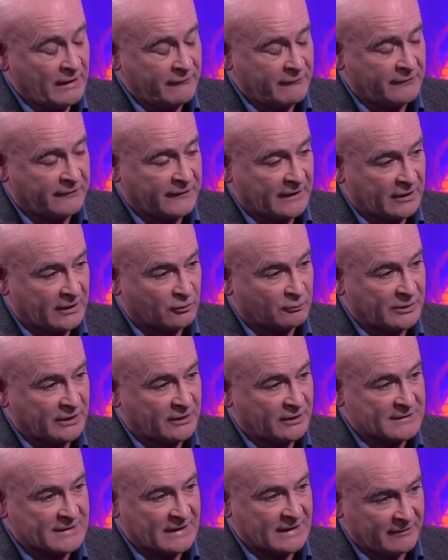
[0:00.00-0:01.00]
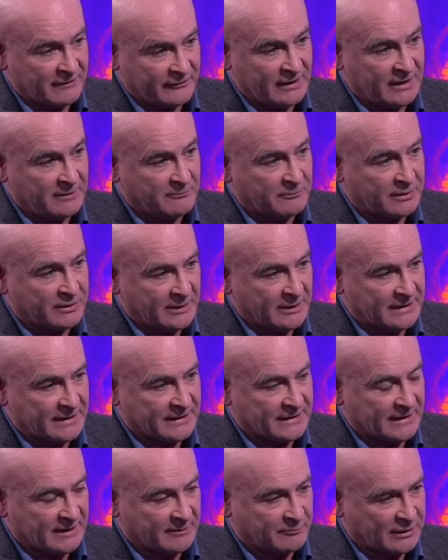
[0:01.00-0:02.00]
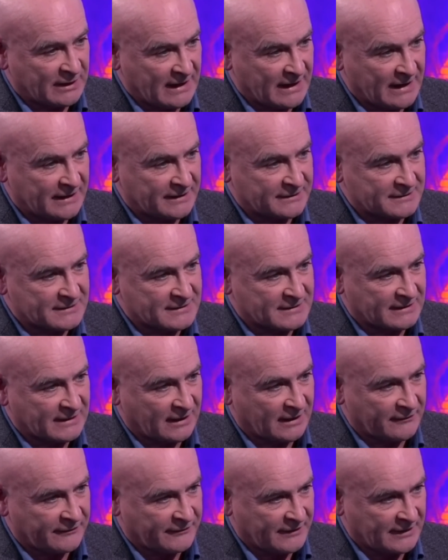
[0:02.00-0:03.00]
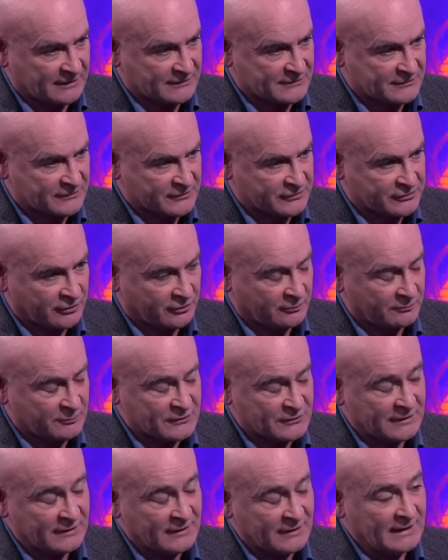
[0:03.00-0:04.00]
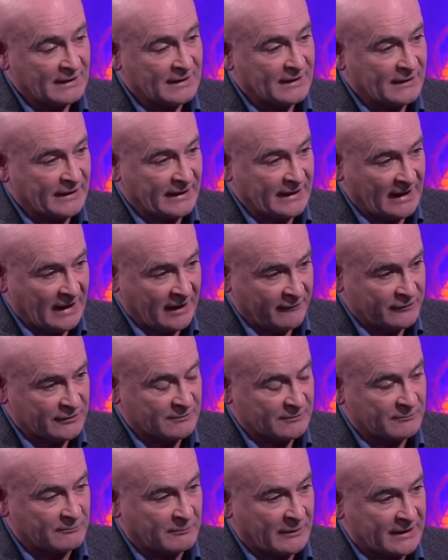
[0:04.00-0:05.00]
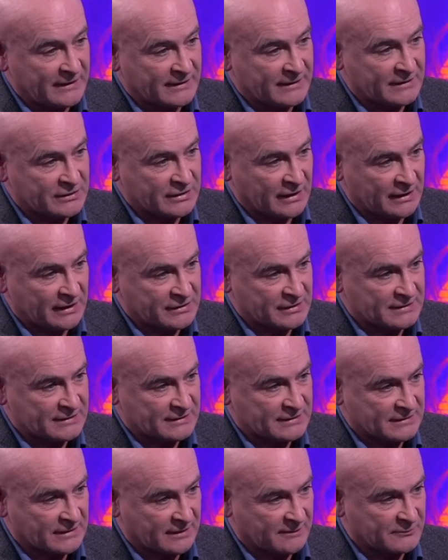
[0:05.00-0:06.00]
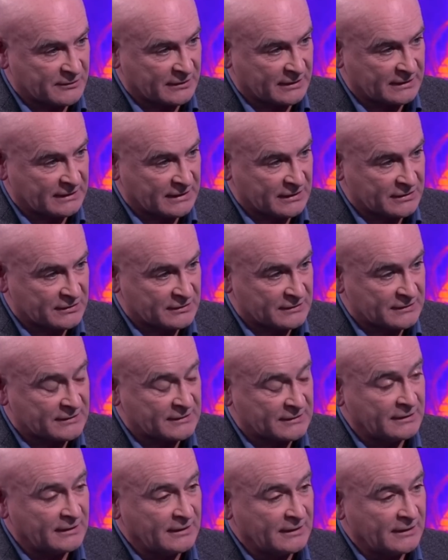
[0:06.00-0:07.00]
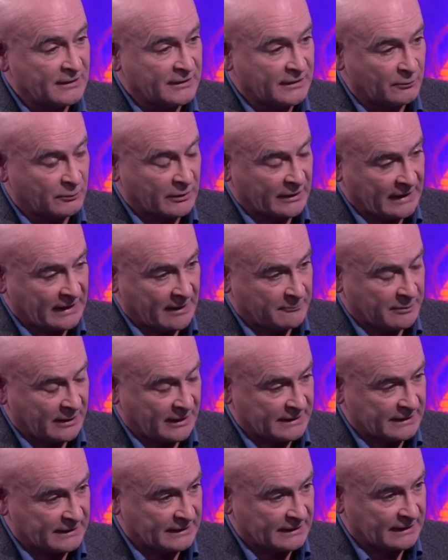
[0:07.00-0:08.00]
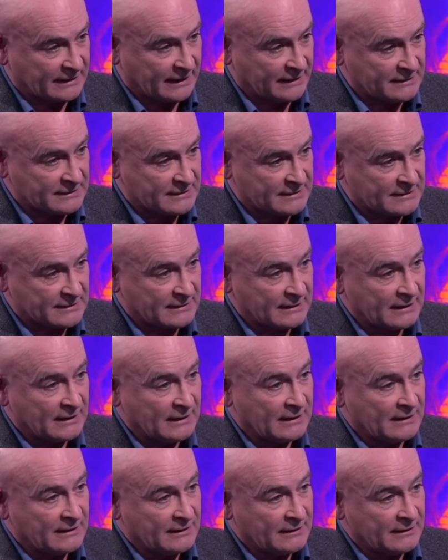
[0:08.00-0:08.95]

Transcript: Well, they haven't failed because they haven't implemented their plans to cut thousands of jobs. They haven't made the changes to terms and conditions that we're campaigning against.